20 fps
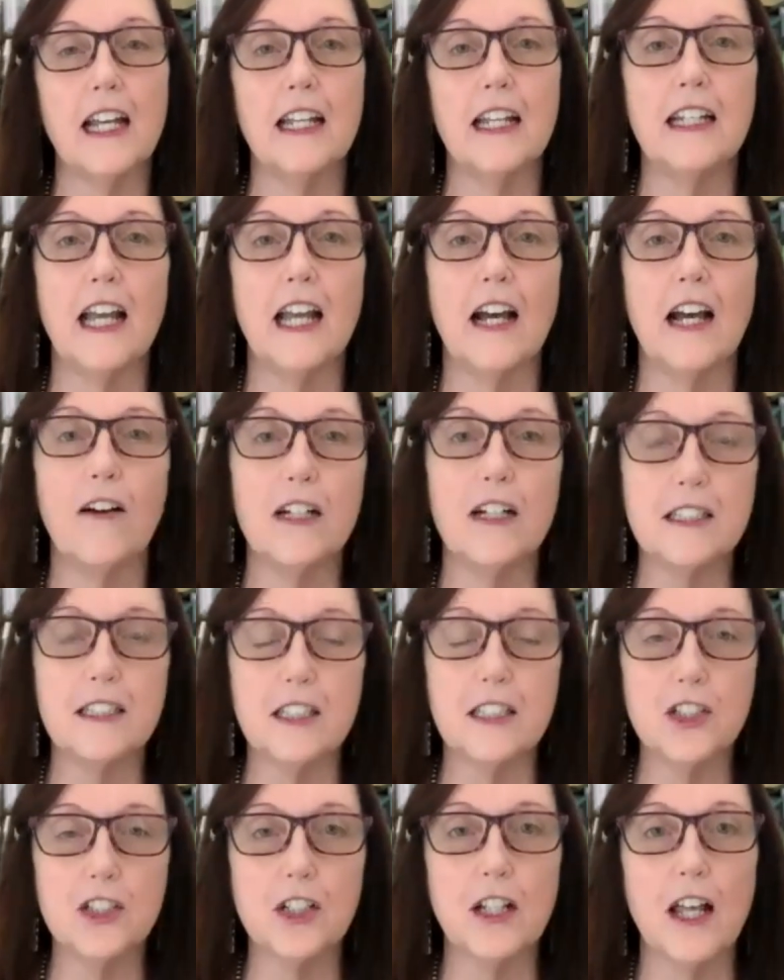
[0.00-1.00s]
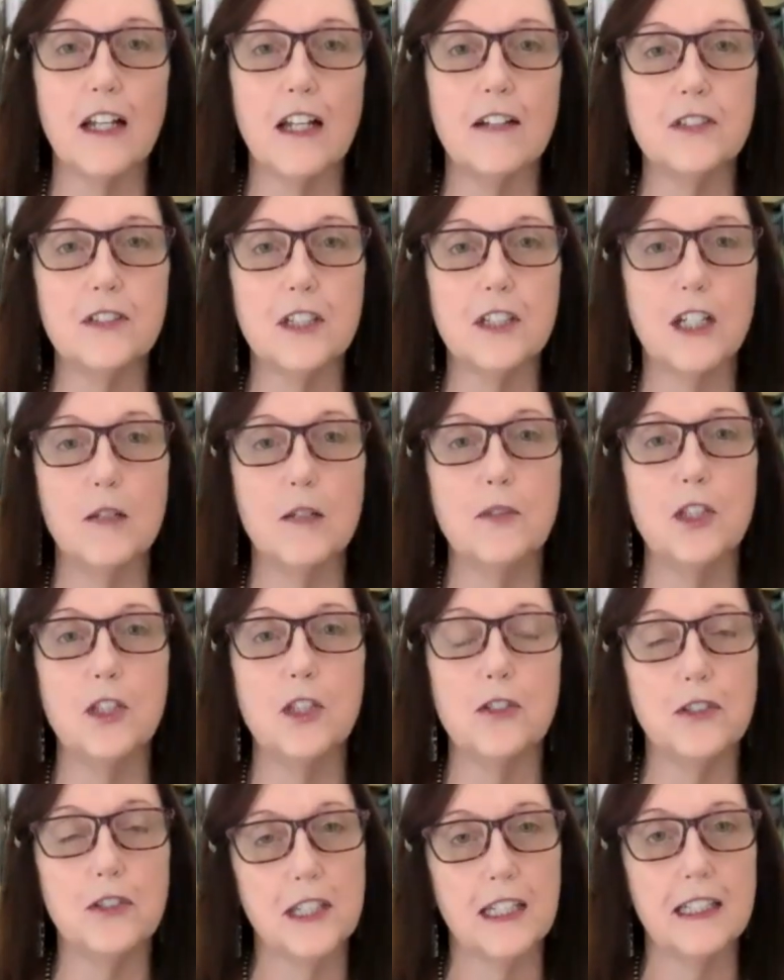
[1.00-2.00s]
And now I teach a lot of times
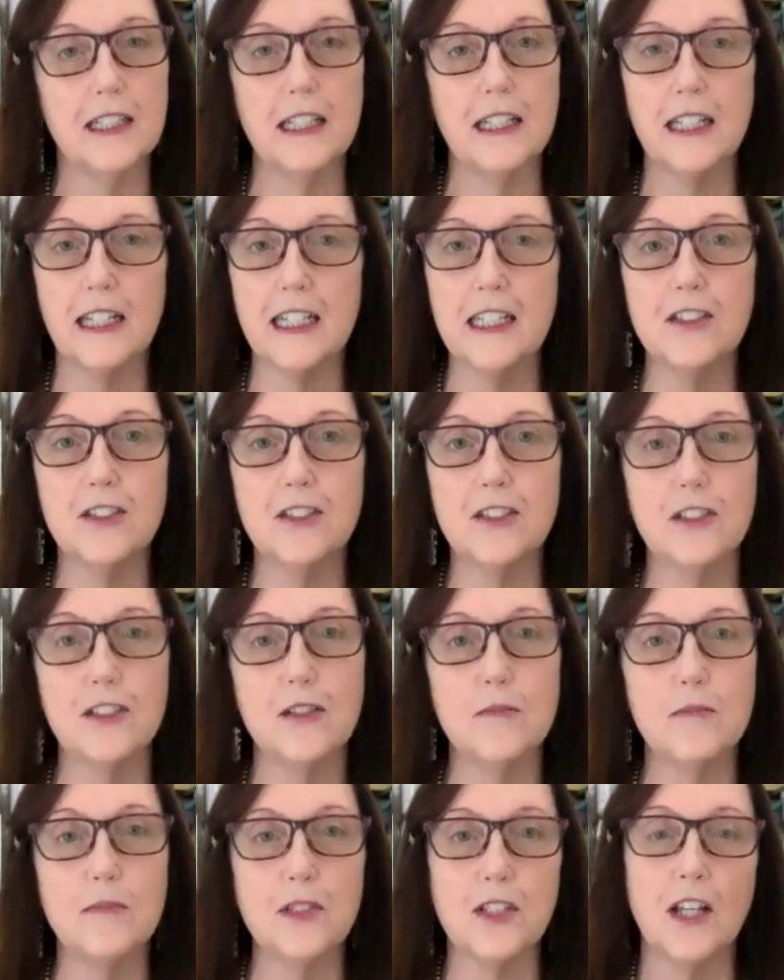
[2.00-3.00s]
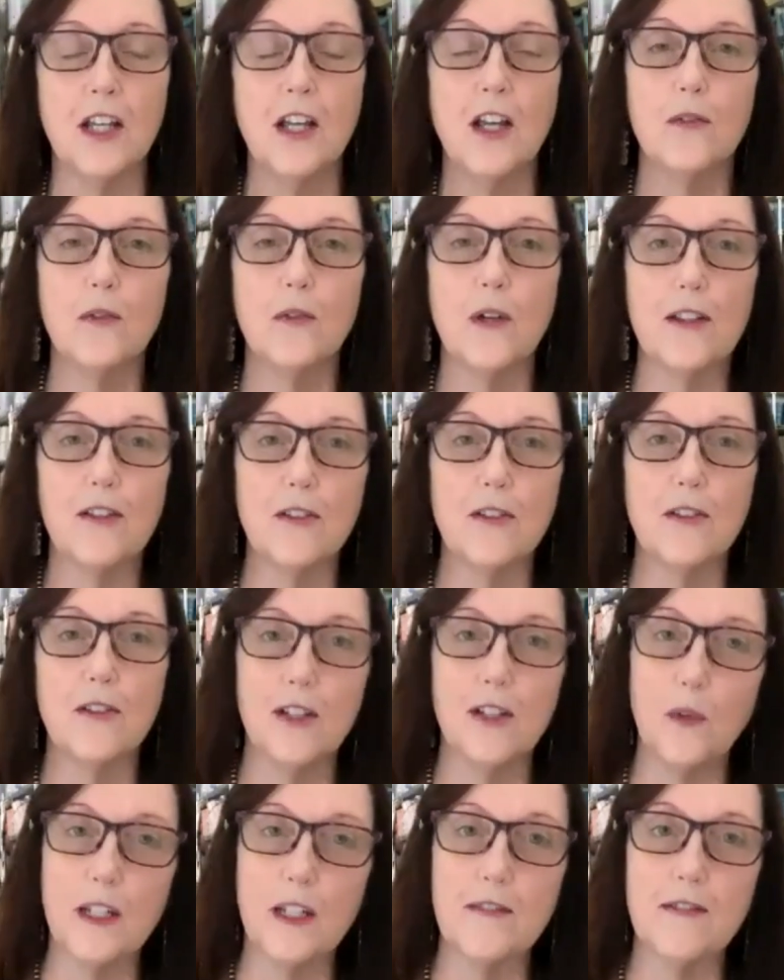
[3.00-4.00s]
using knitting terms rather
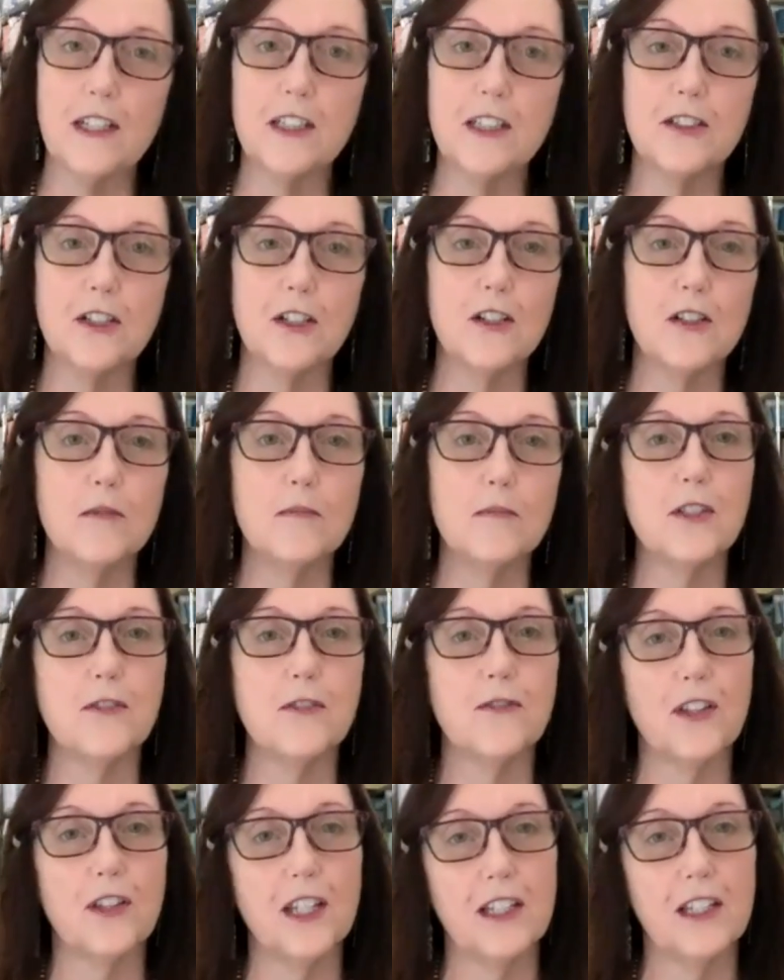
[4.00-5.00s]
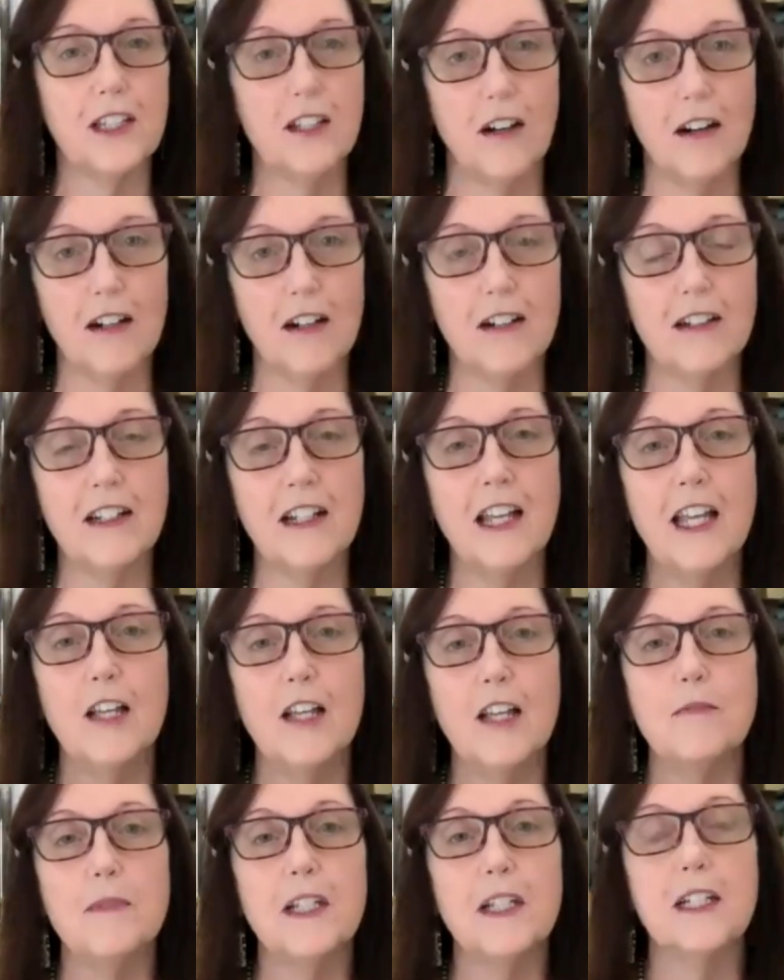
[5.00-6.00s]
than weaving terms for the oh, yarn
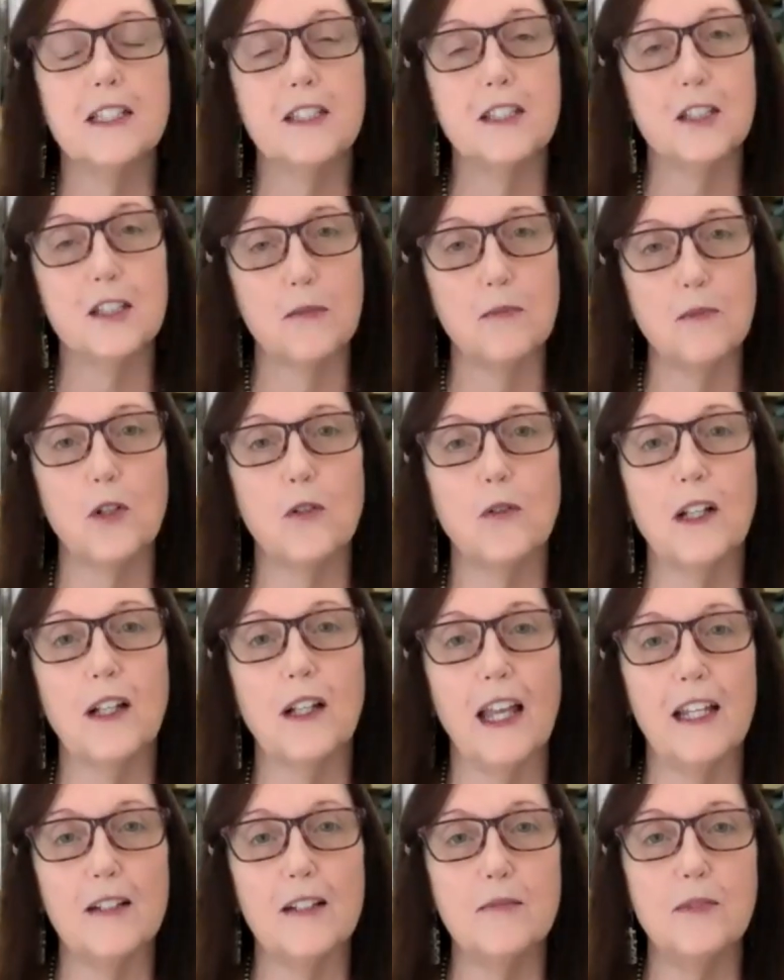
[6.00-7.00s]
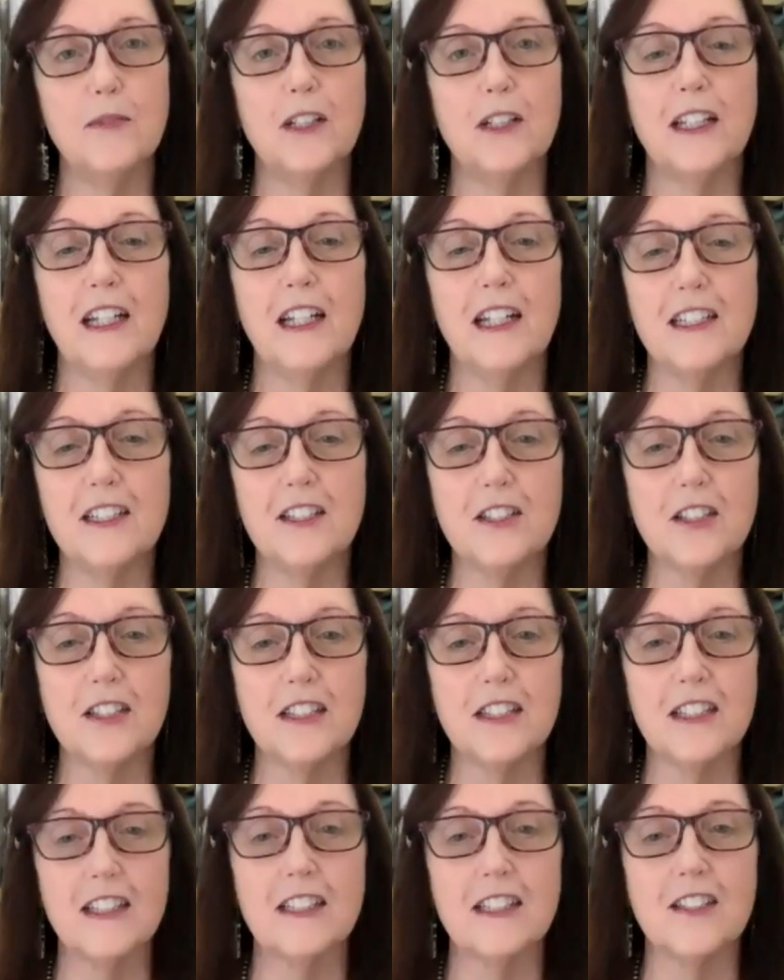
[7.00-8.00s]
because it's more relatable. And I just,
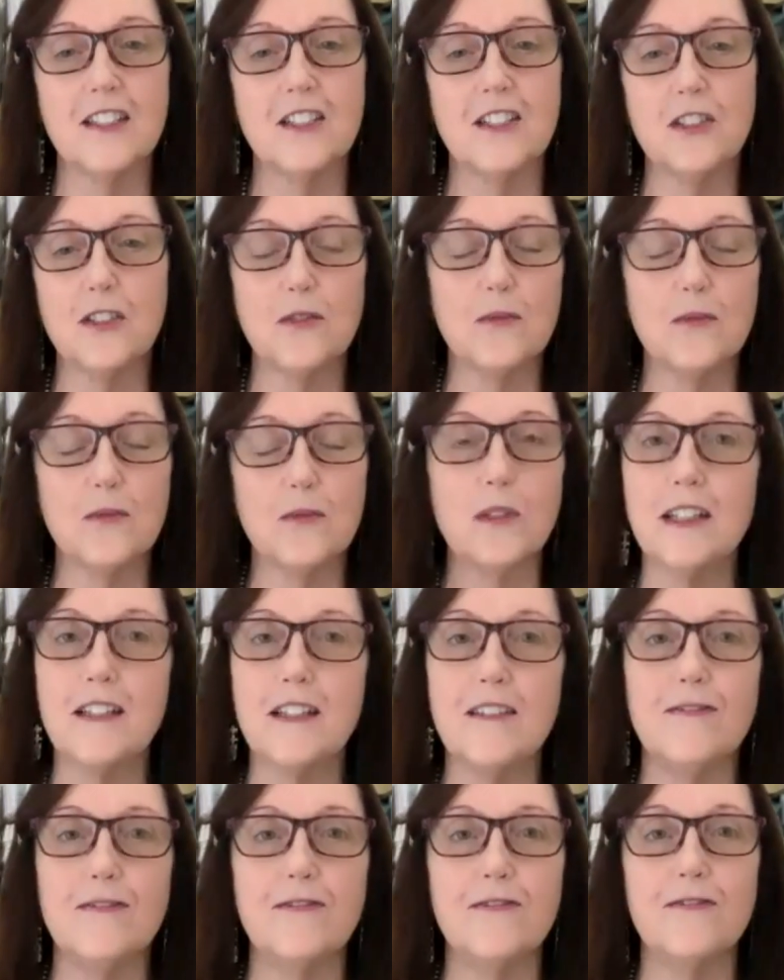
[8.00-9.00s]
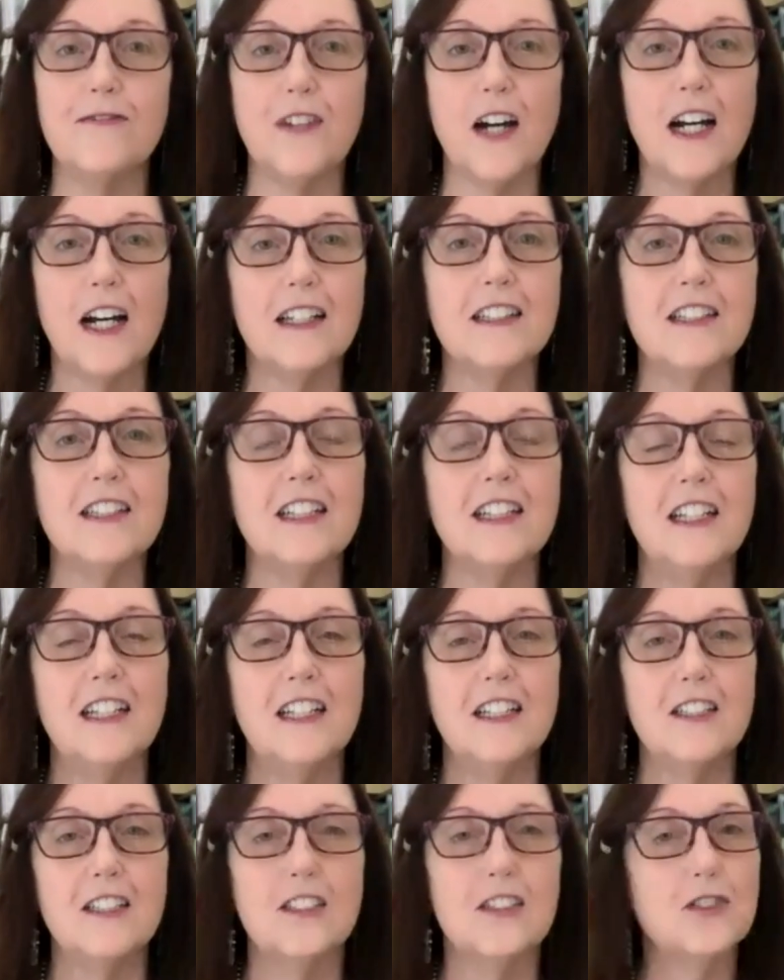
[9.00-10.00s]
it's just really fun
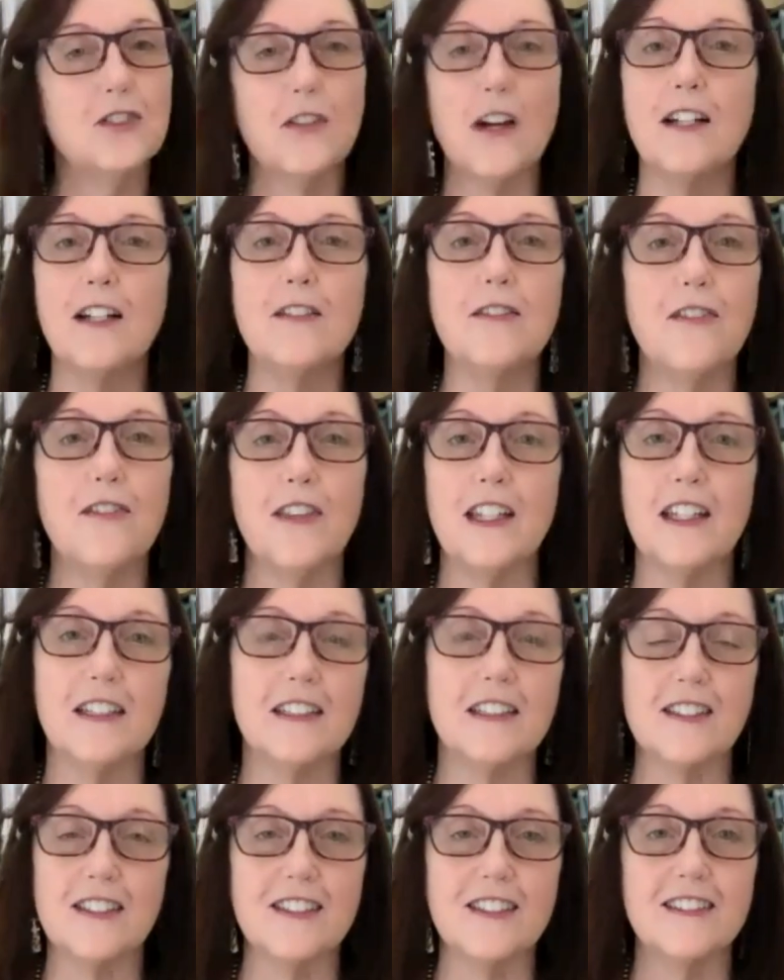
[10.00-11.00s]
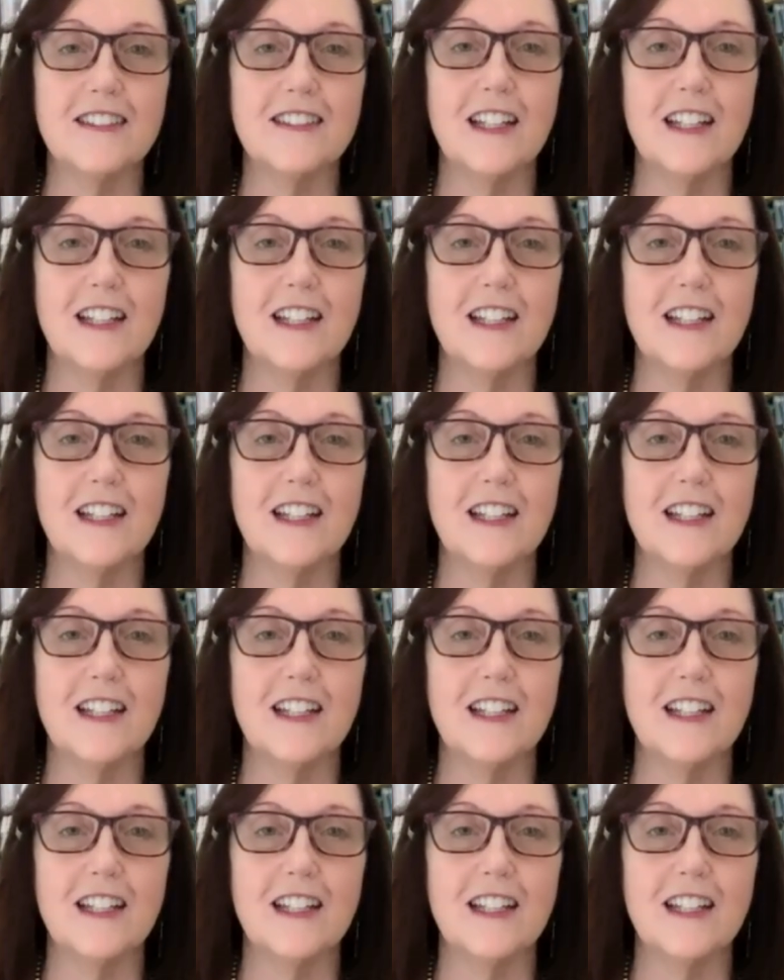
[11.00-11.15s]
to try new things.